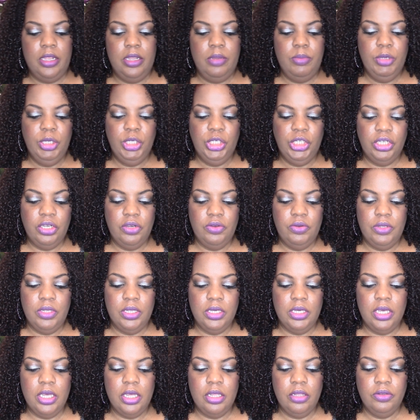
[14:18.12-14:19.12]
let me show you the
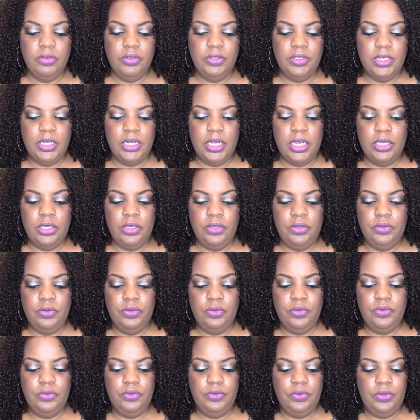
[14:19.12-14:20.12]
colors that I
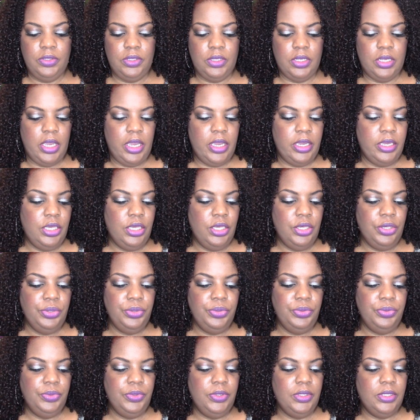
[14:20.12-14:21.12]
used. I
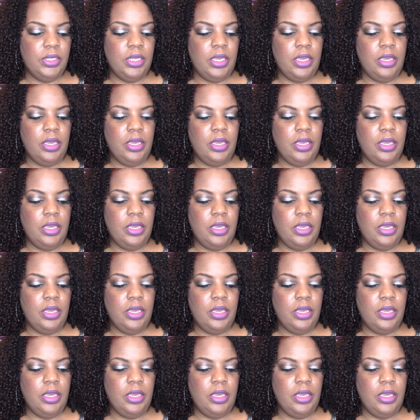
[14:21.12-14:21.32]
used